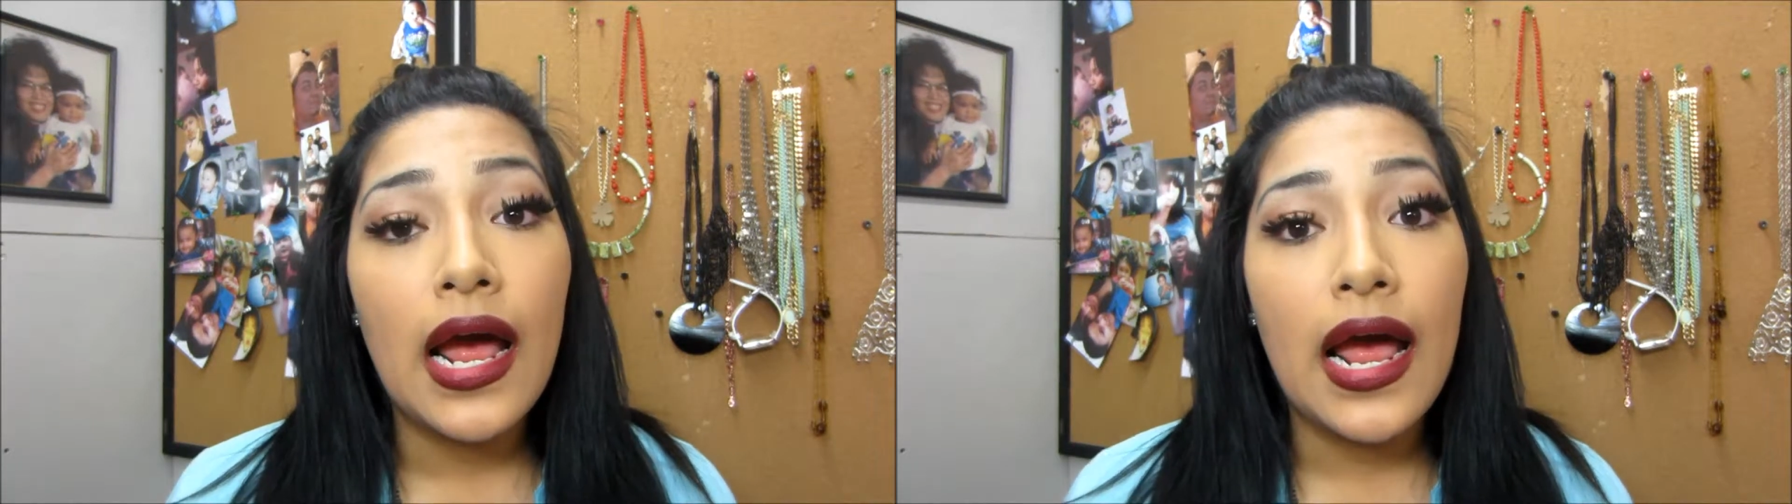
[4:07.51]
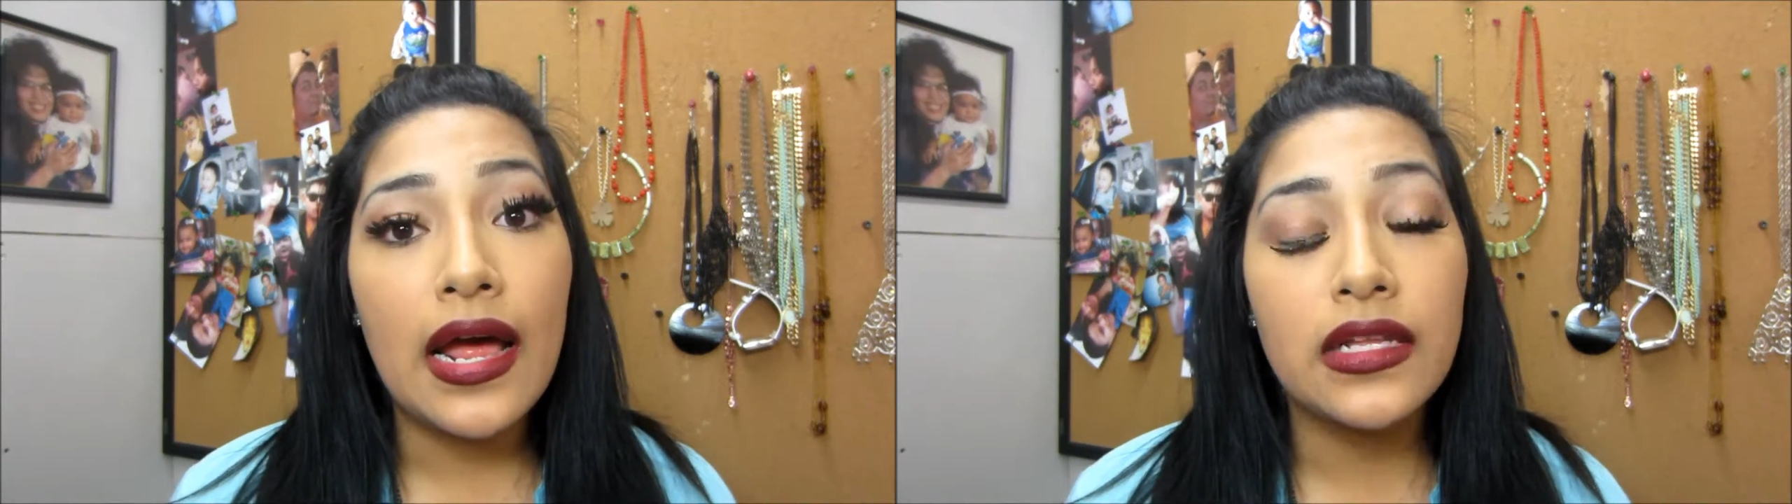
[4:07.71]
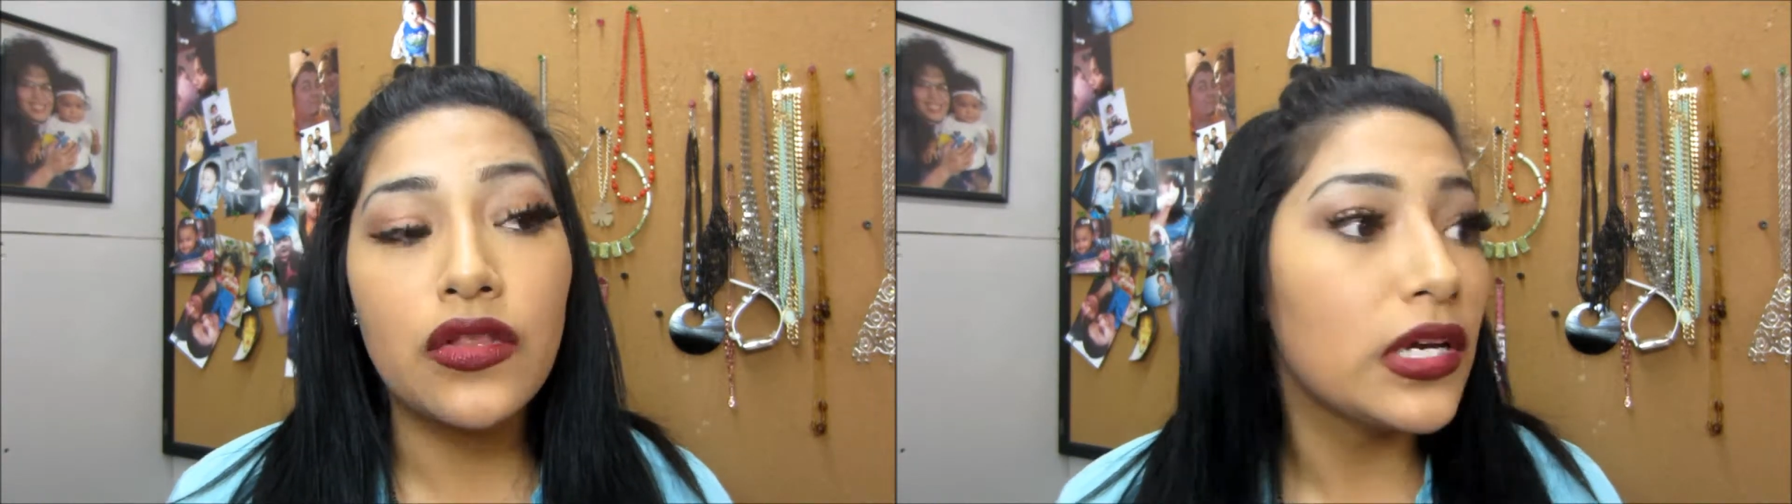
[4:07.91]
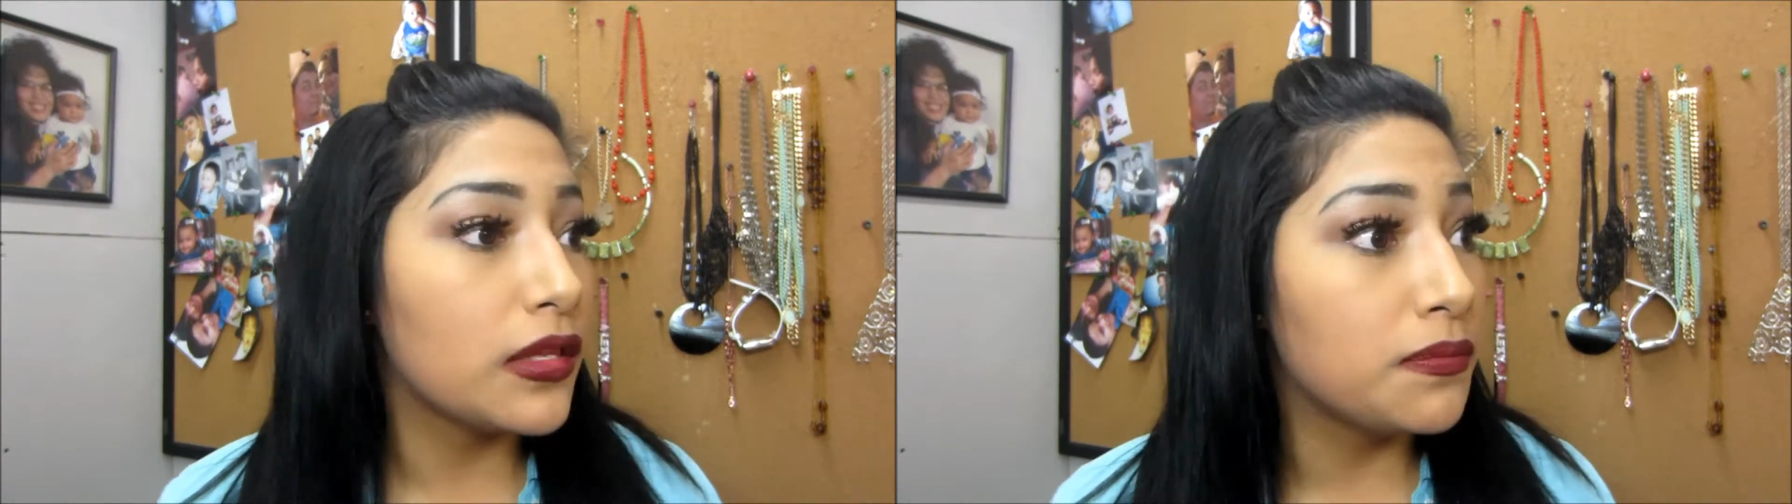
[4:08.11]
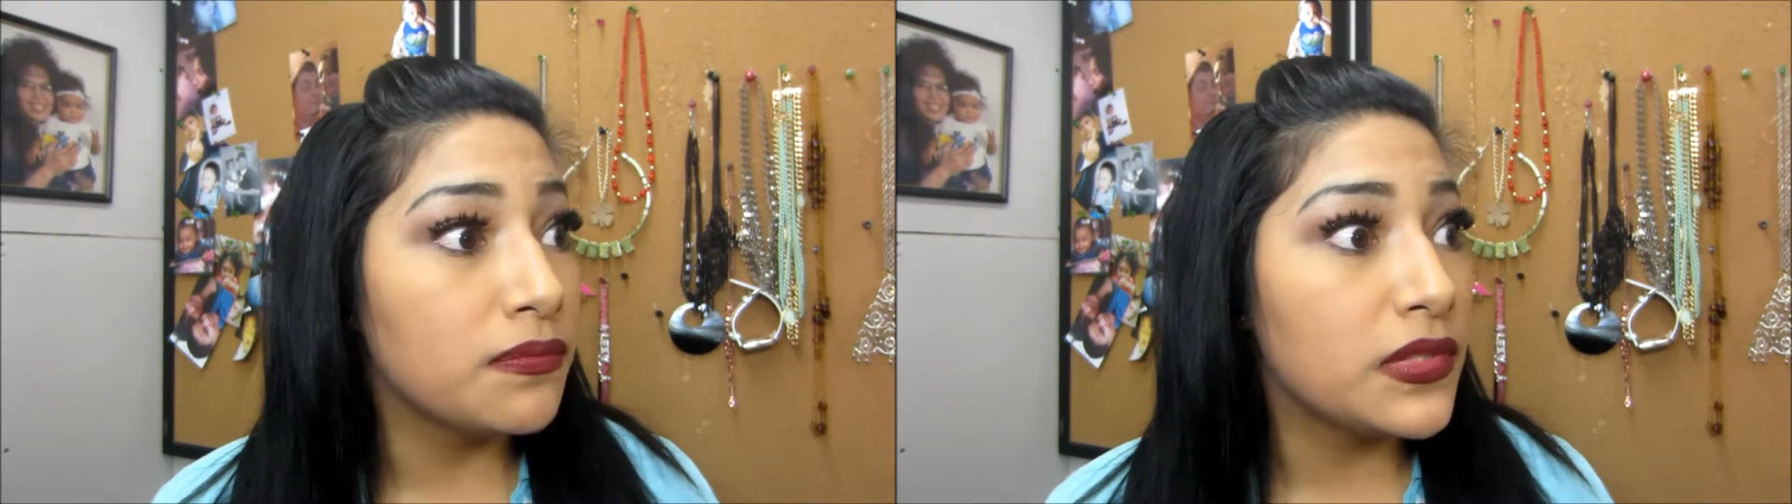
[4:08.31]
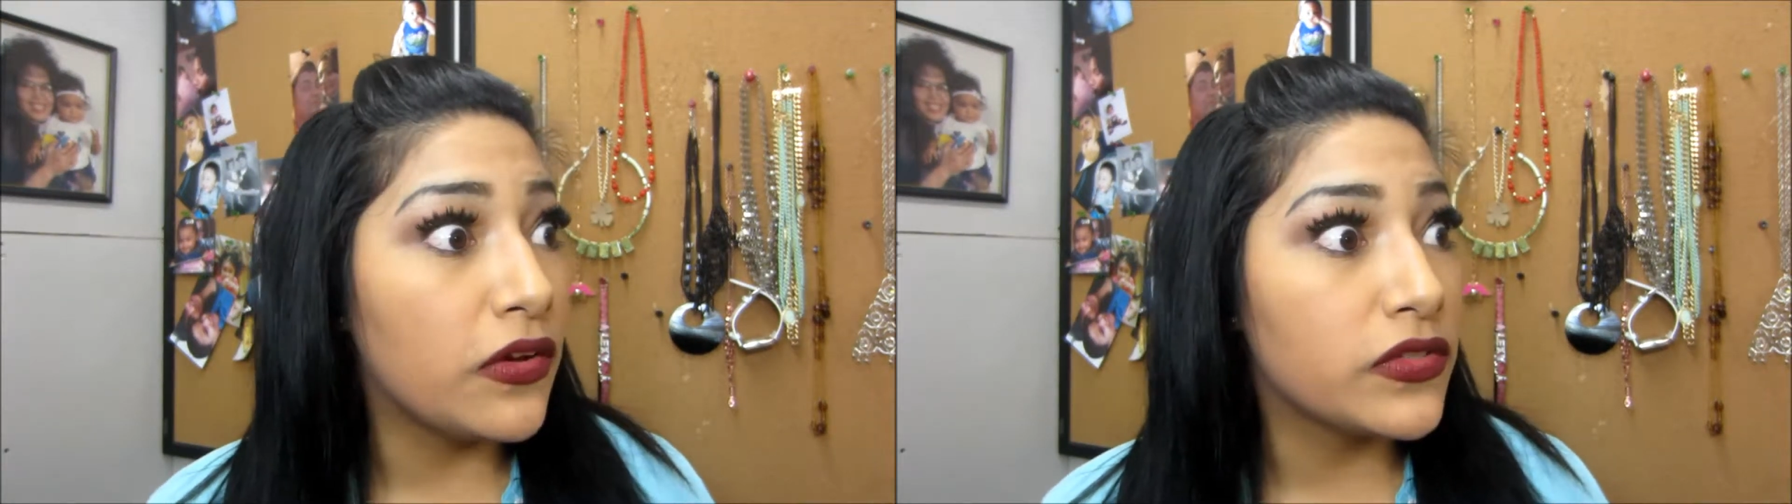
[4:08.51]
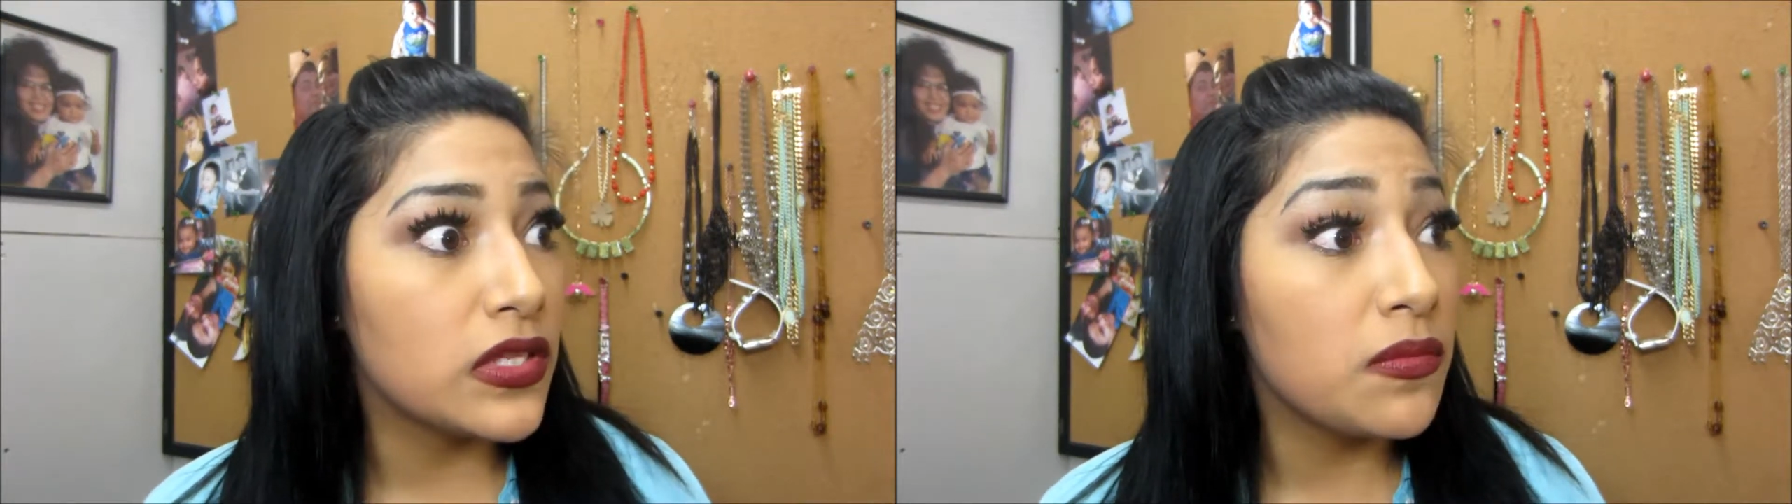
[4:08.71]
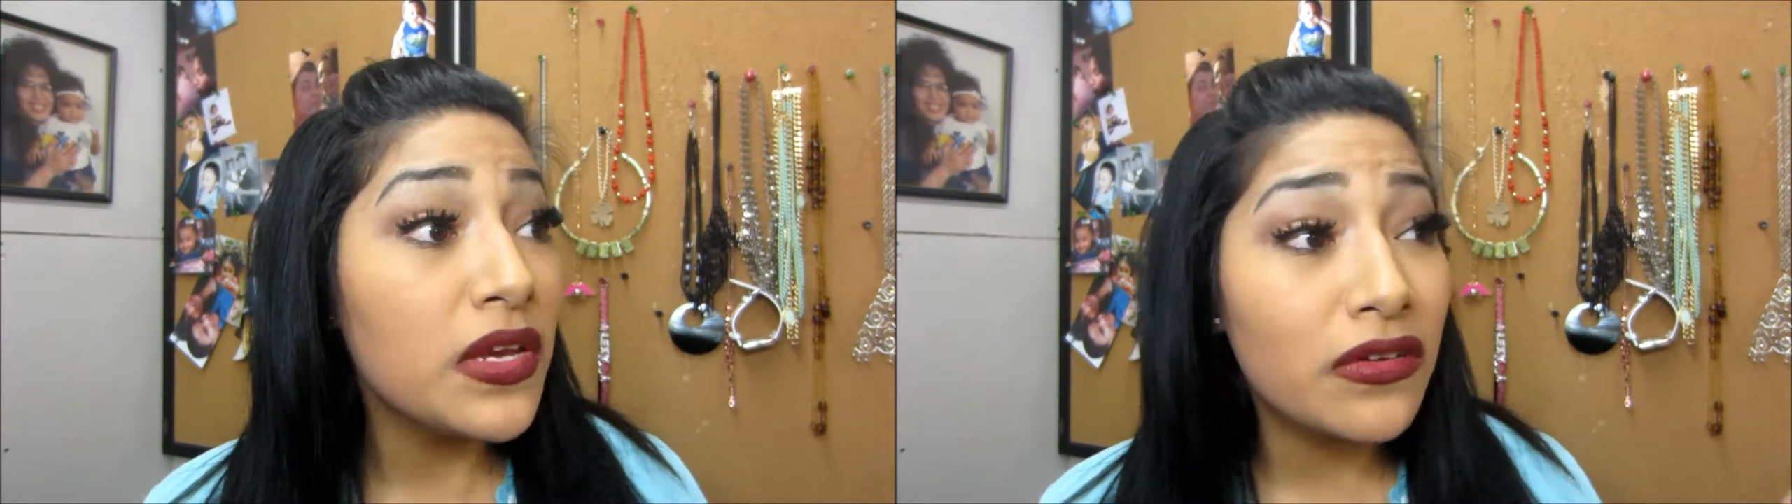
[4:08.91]
And they look at themselves
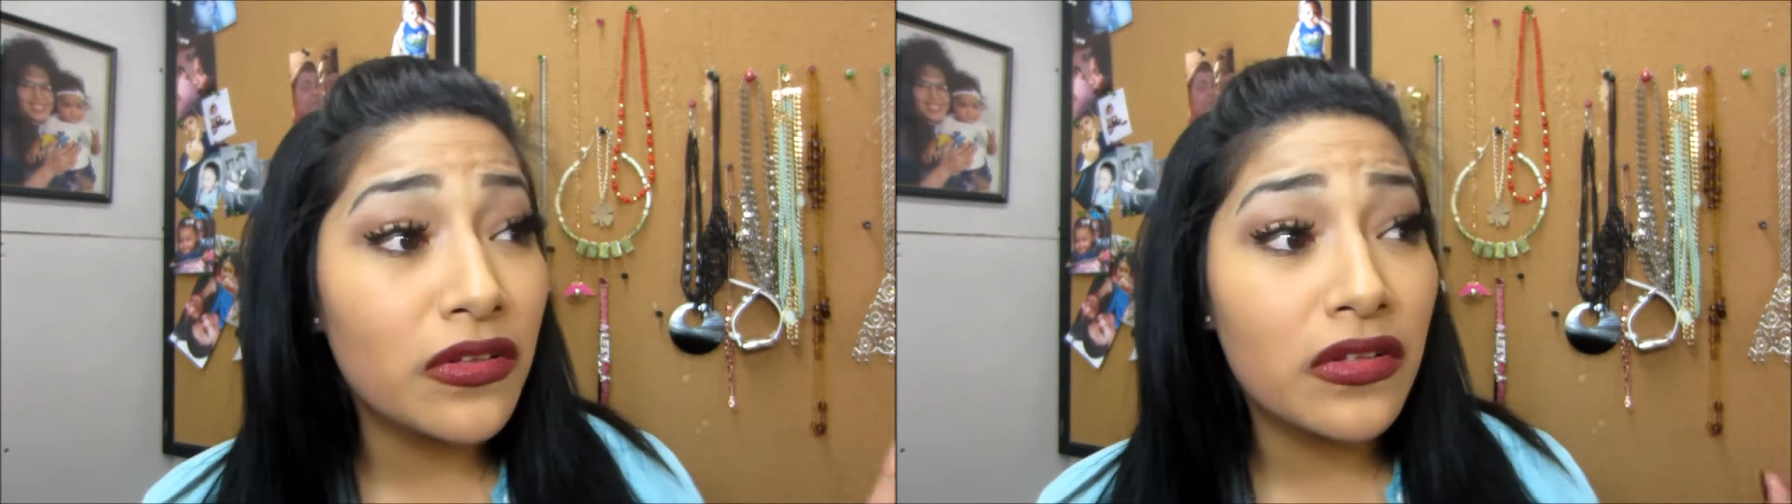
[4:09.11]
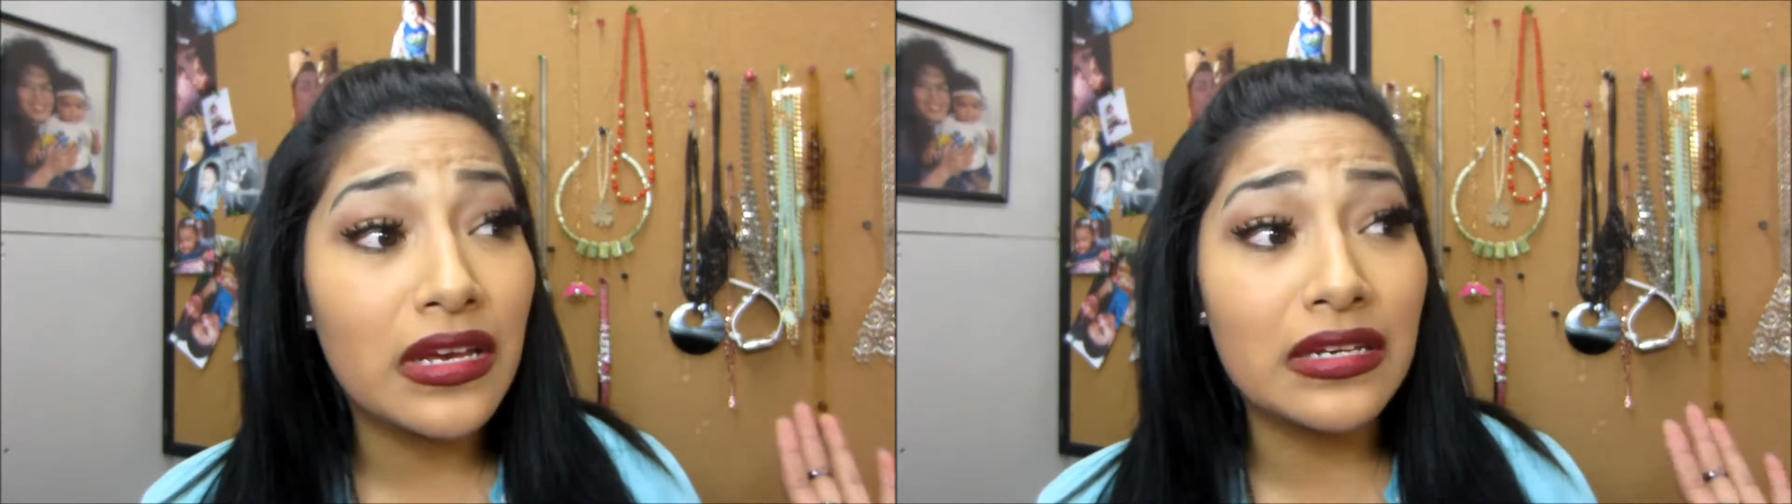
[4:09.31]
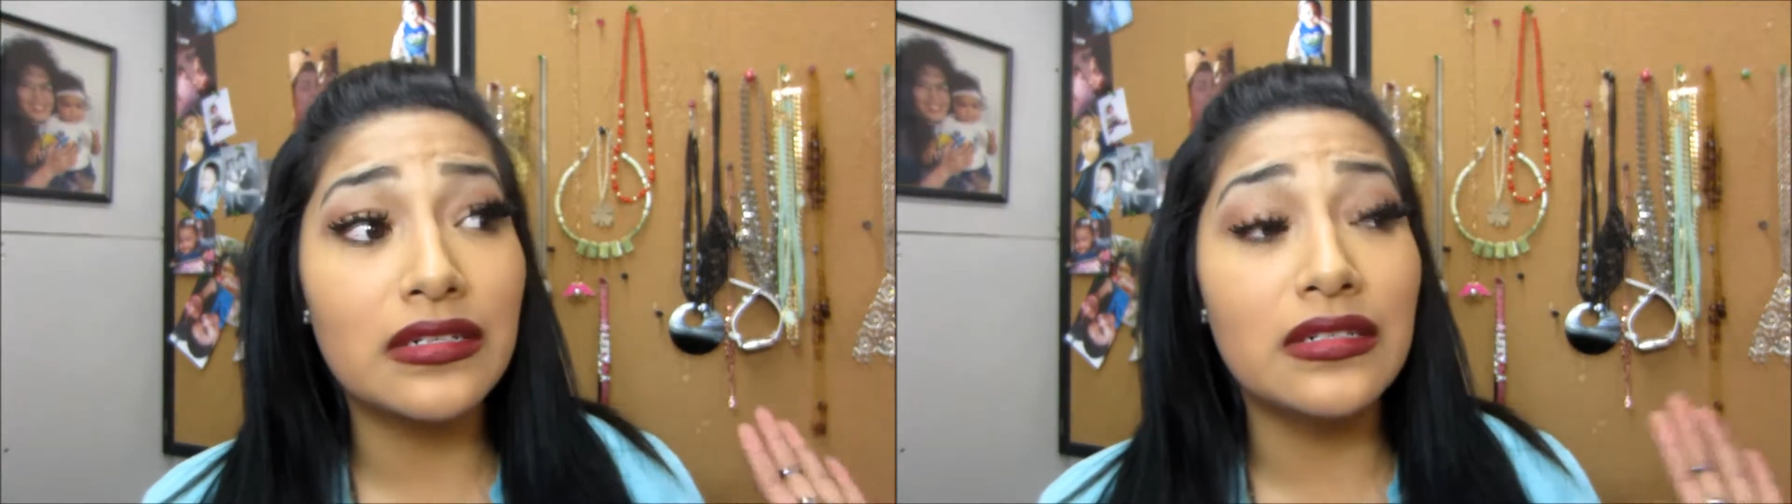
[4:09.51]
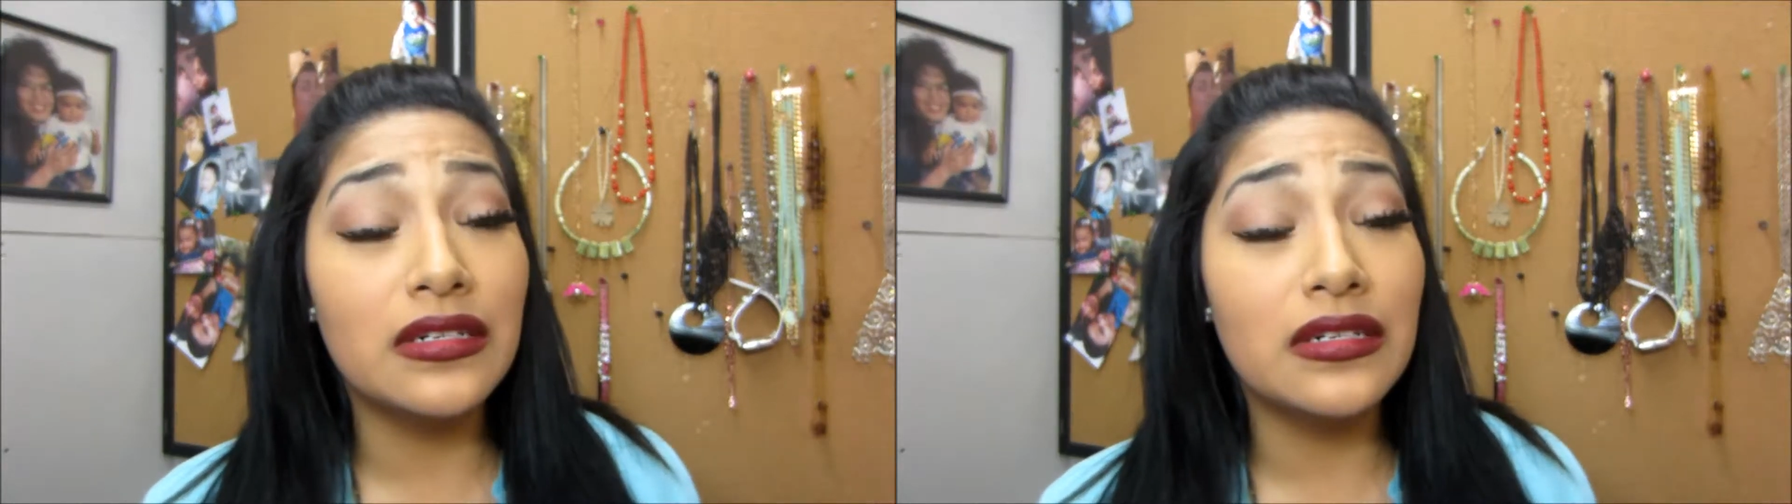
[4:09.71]
in the mirror, and they're like,